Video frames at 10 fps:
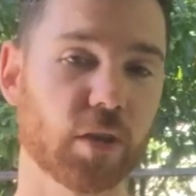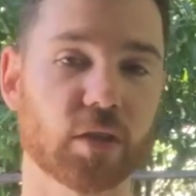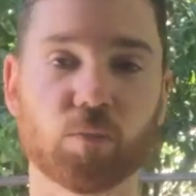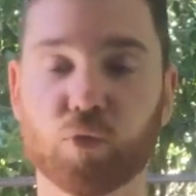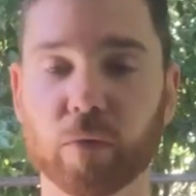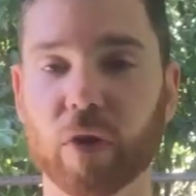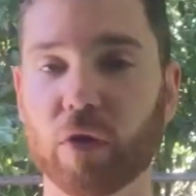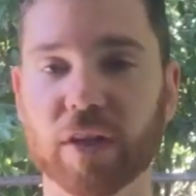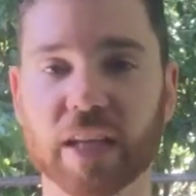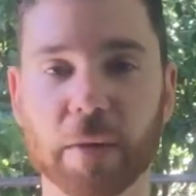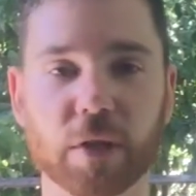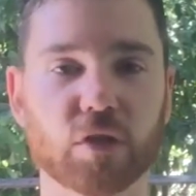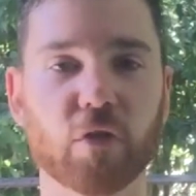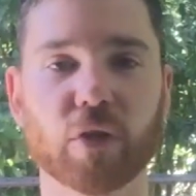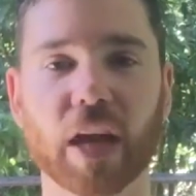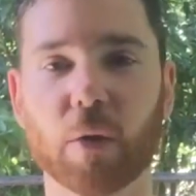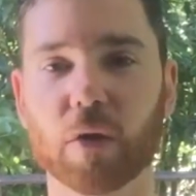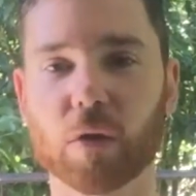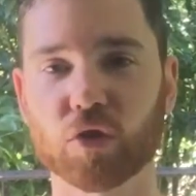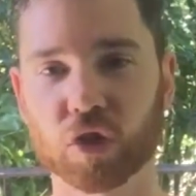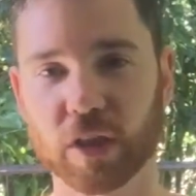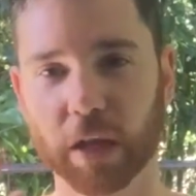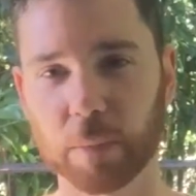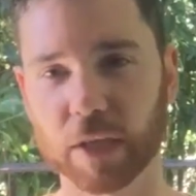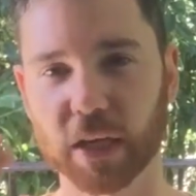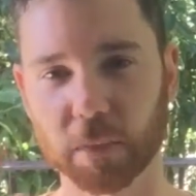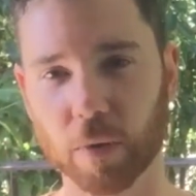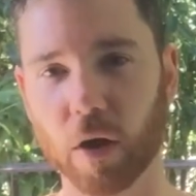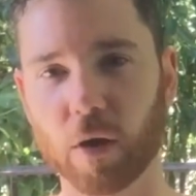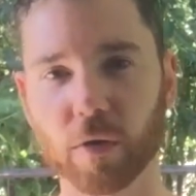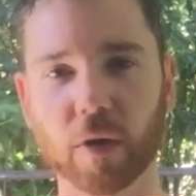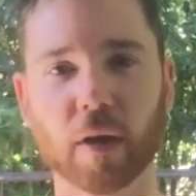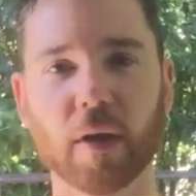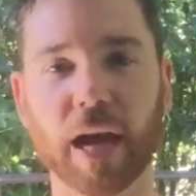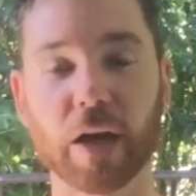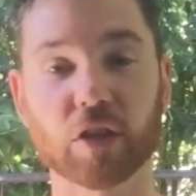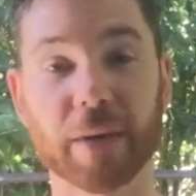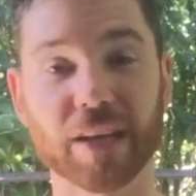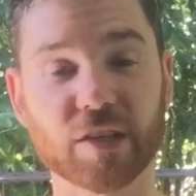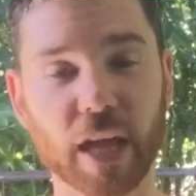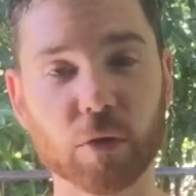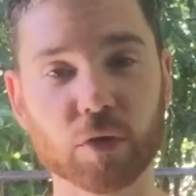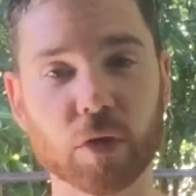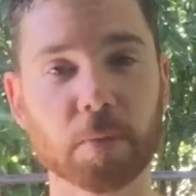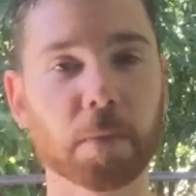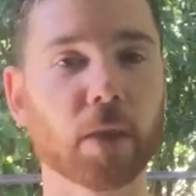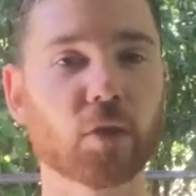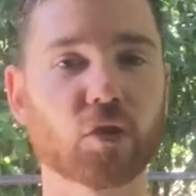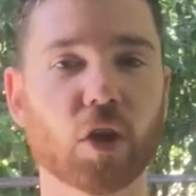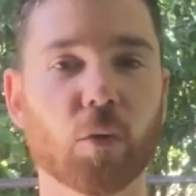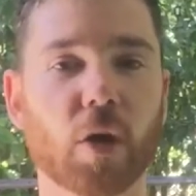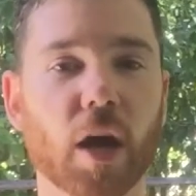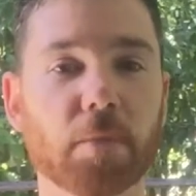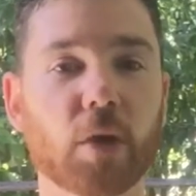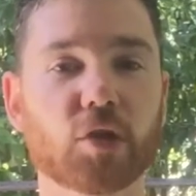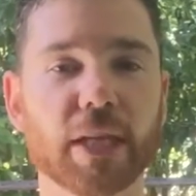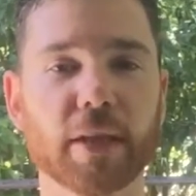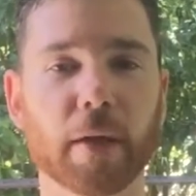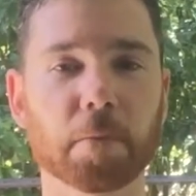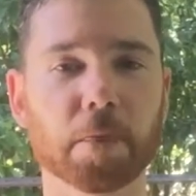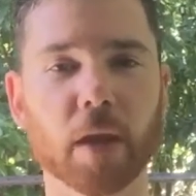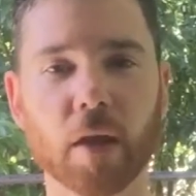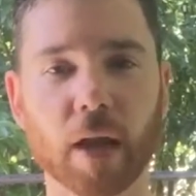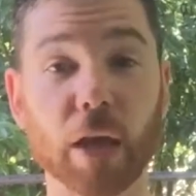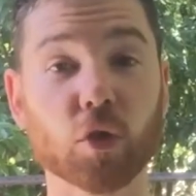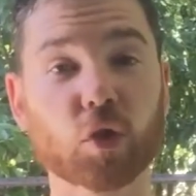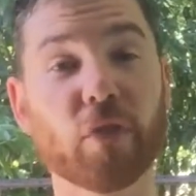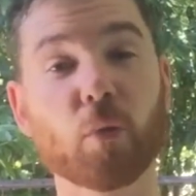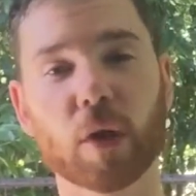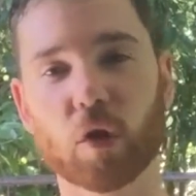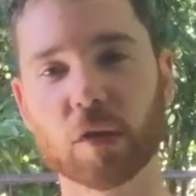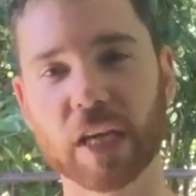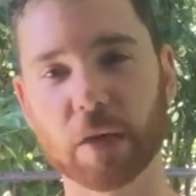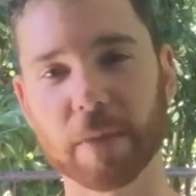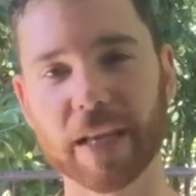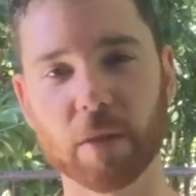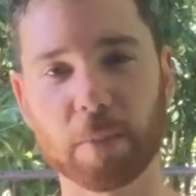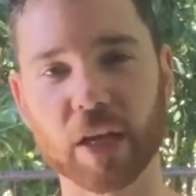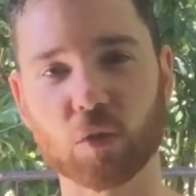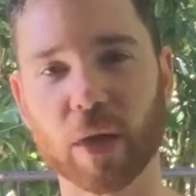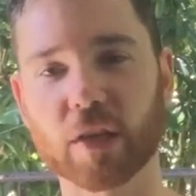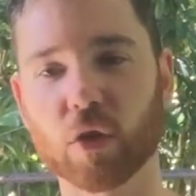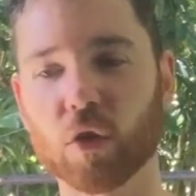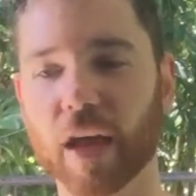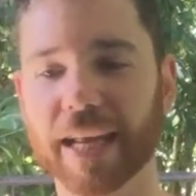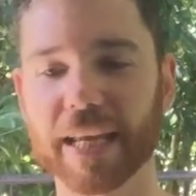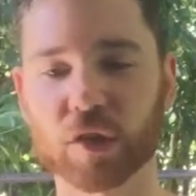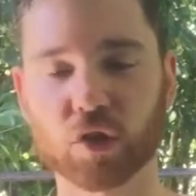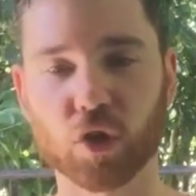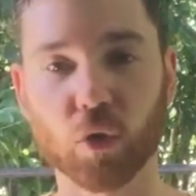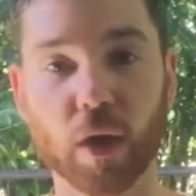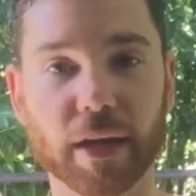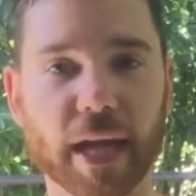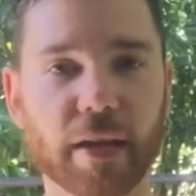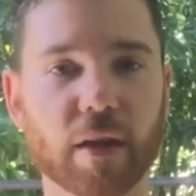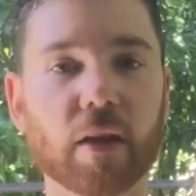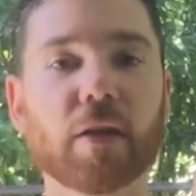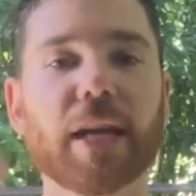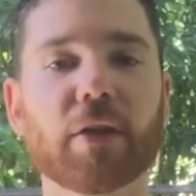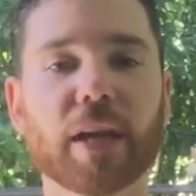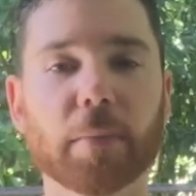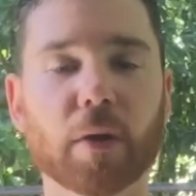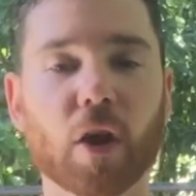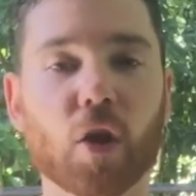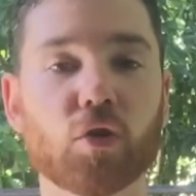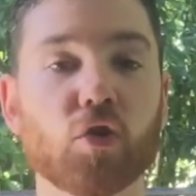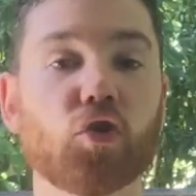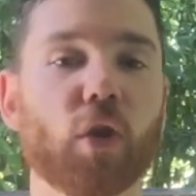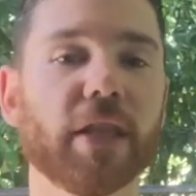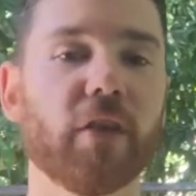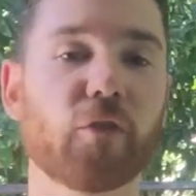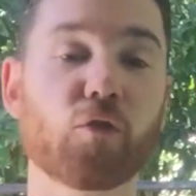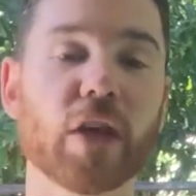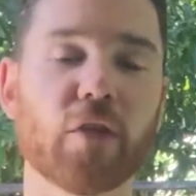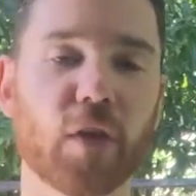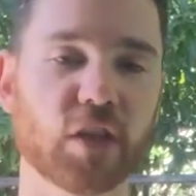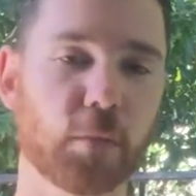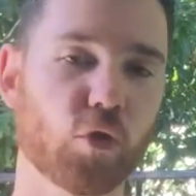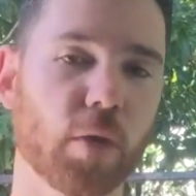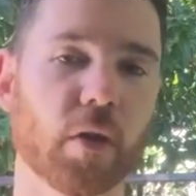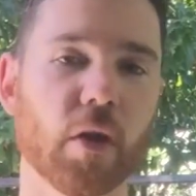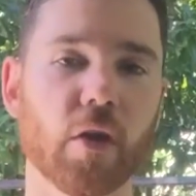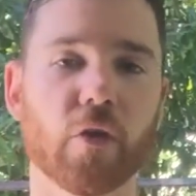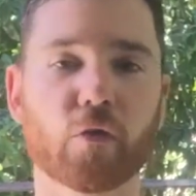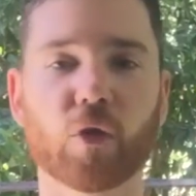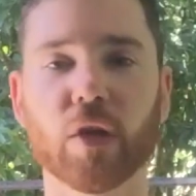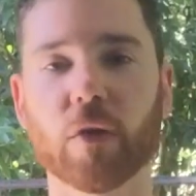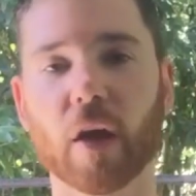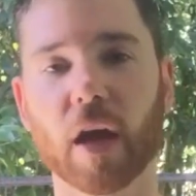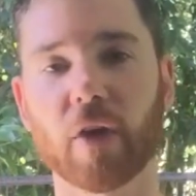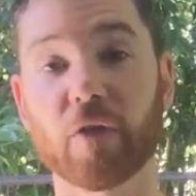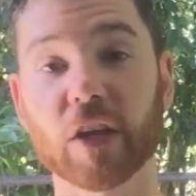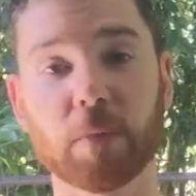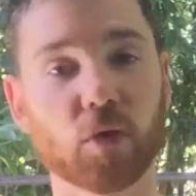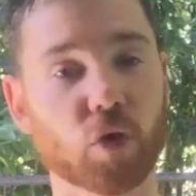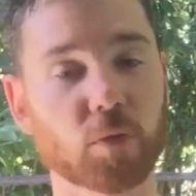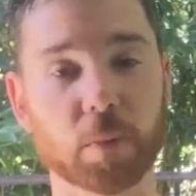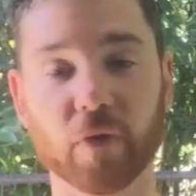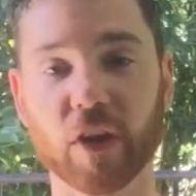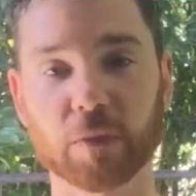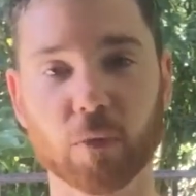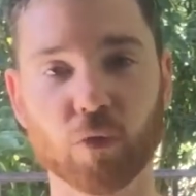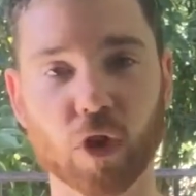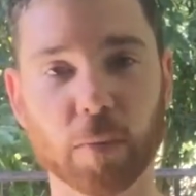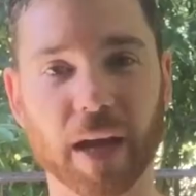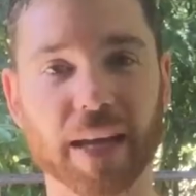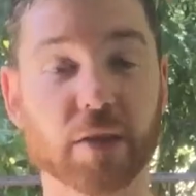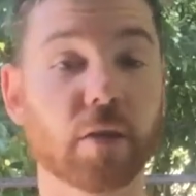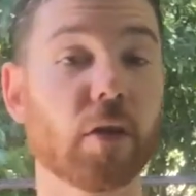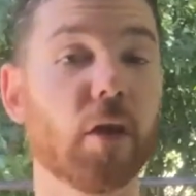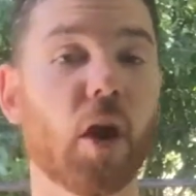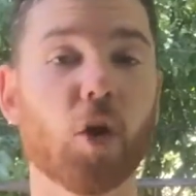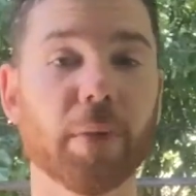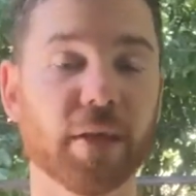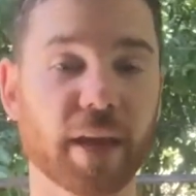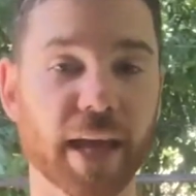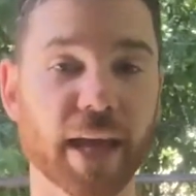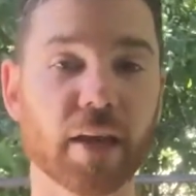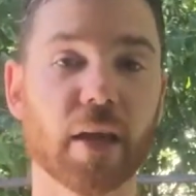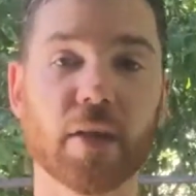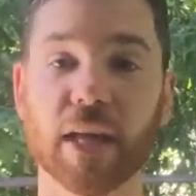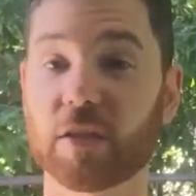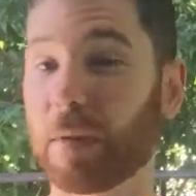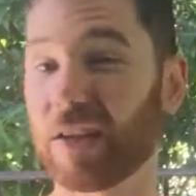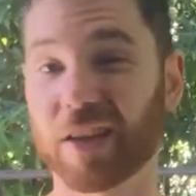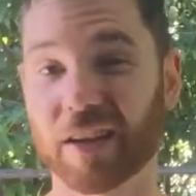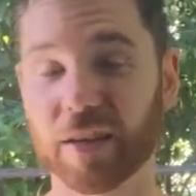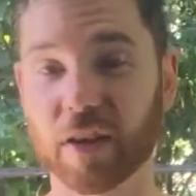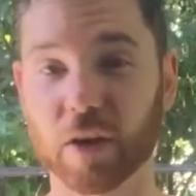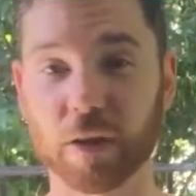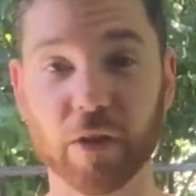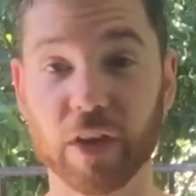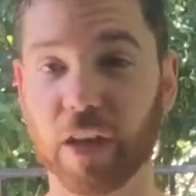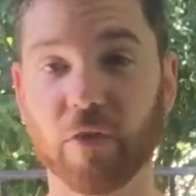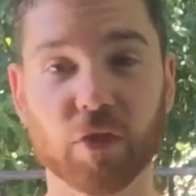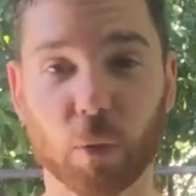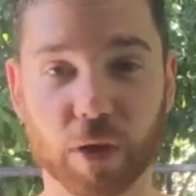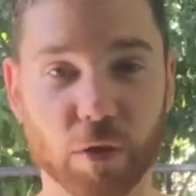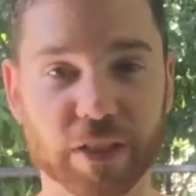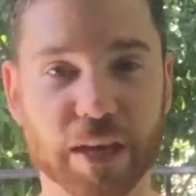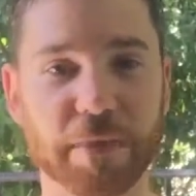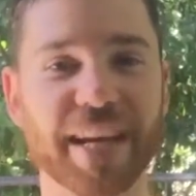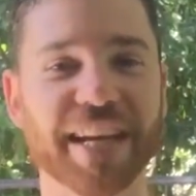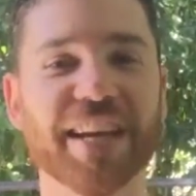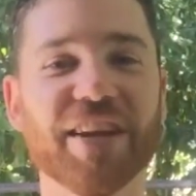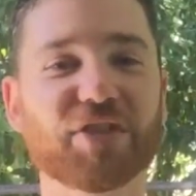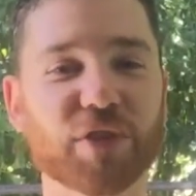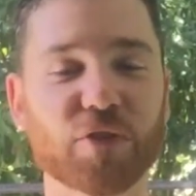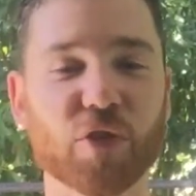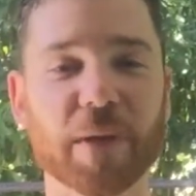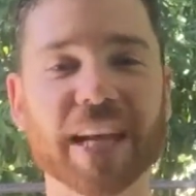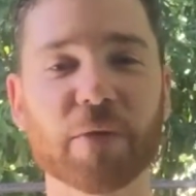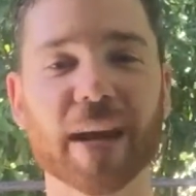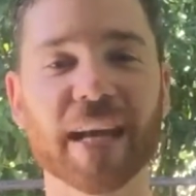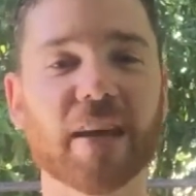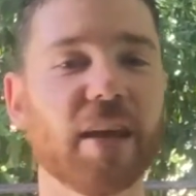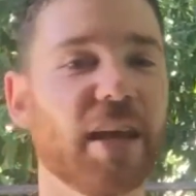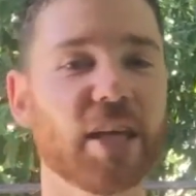It's very in depth. It's over an hour long, just that particular part on how to make sales. So I'll see you there. And also, if you want to contact me, the best way to do that is to, again, click the link below to join the free Facebook group, free Facebook dropshipping Facebook group, and I'll be there. It's basically, you know, even if you don't want to contact me, join the group anyway.